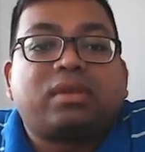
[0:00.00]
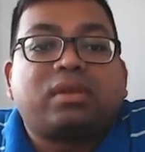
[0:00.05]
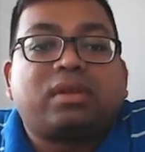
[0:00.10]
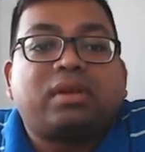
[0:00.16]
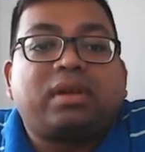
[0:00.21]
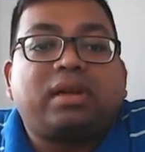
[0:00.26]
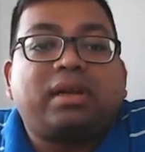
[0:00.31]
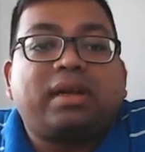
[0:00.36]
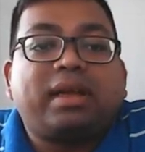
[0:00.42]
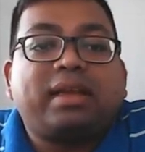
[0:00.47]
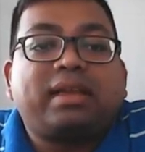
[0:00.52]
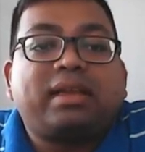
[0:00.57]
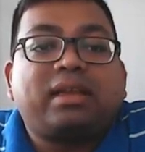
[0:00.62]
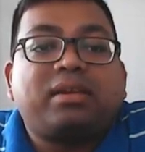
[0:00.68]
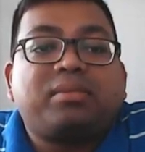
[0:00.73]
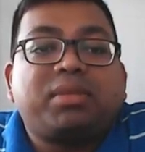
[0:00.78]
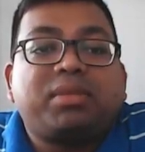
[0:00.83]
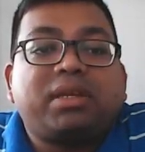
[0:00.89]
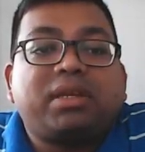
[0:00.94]
and I
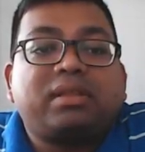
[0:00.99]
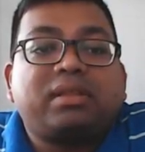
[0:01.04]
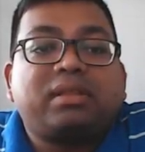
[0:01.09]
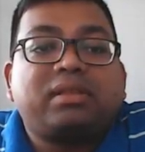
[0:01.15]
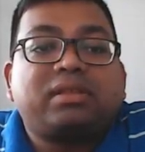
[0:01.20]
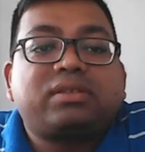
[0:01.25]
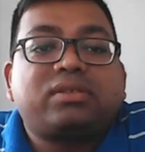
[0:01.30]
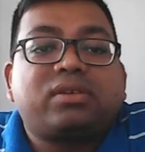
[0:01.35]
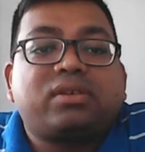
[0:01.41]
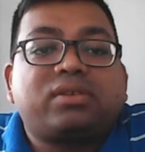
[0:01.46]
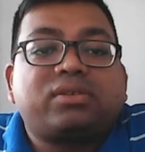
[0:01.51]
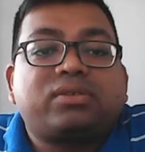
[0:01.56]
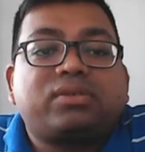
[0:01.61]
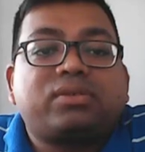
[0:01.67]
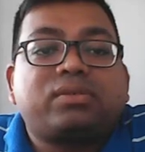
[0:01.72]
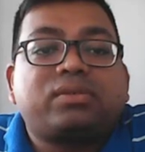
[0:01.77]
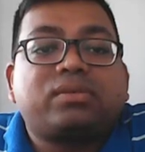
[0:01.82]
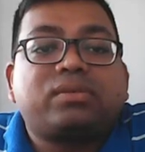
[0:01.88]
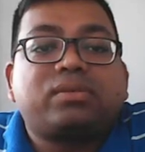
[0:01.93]
can make this
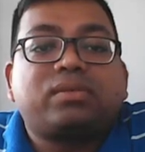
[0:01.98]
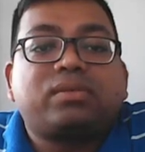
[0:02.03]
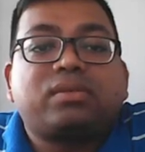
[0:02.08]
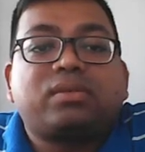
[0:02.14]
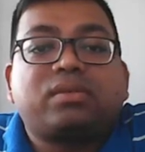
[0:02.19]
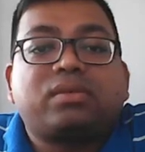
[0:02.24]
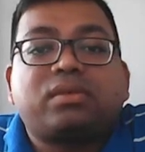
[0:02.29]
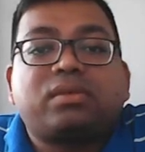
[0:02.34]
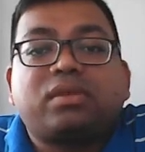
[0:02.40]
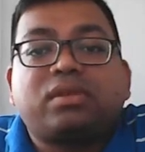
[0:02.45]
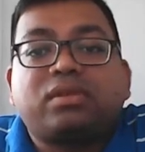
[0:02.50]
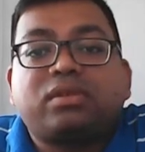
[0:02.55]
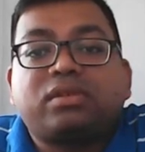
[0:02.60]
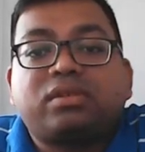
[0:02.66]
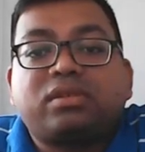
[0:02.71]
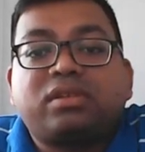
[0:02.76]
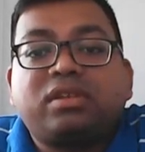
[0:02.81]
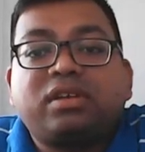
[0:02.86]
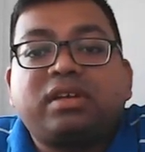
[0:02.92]
also
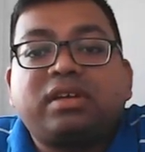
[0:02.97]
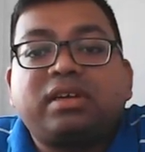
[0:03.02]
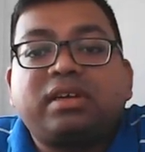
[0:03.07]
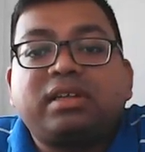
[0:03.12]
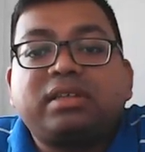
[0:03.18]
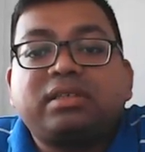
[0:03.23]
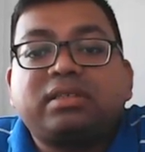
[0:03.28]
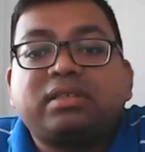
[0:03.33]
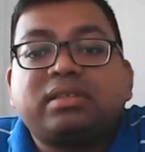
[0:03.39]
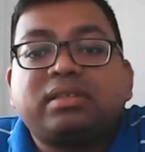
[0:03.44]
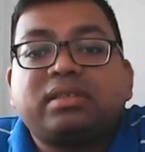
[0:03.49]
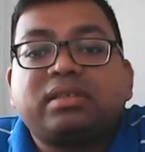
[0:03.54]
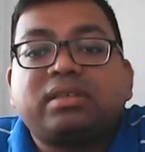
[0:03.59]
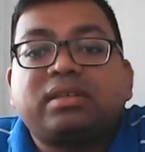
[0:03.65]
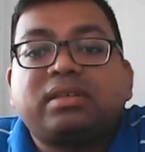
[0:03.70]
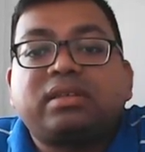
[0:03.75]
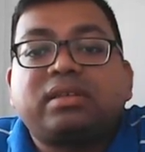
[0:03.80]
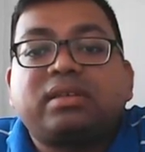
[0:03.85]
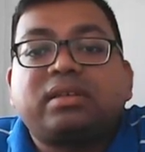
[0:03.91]
thickness.
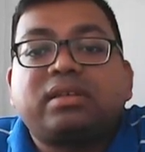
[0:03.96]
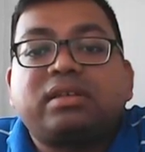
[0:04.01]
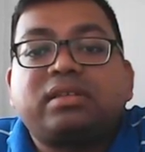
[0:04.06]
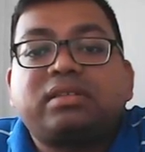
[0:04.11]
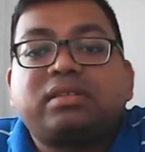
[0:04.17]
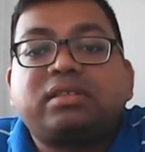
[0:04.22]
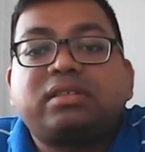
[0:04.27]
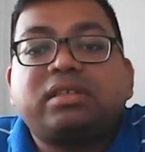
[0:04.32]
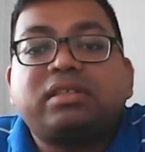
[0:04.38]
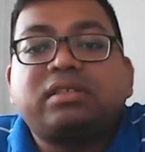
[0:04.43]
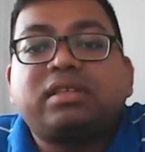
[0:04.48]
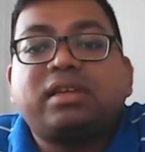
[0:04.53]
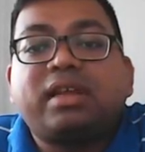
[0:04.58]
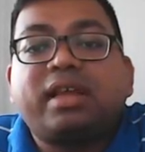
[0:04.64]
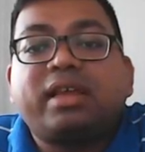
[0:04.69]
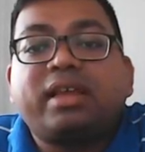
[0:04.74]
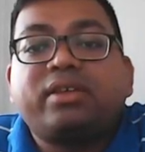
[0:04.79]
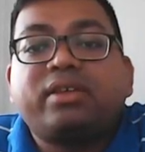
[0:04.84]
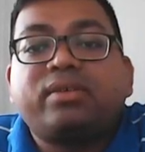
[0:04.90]
It's just
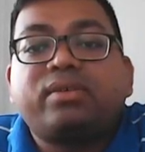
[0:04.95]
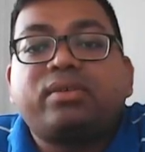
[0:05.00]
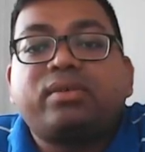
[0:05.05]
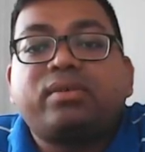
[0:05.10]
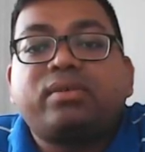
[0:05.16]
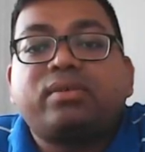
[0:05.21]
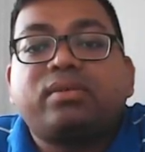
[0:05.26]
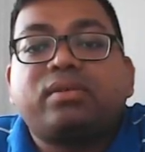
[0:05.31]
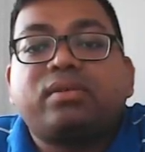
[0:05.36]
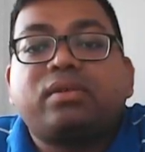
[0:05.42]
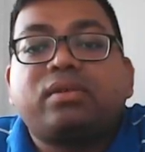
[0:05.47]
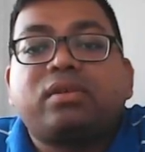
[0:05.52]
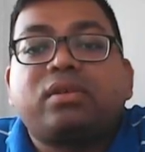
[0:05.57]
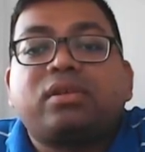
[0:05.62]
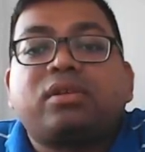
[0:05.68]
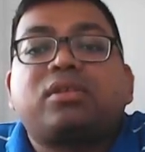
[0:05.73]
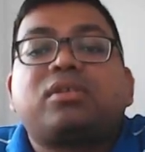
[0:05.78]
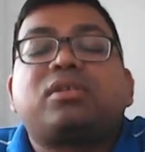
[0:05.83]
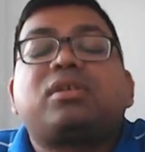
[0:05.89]
like
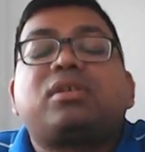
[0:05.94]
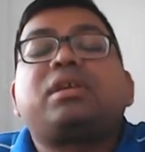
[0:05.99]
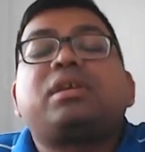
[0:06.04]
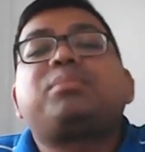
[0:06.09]
a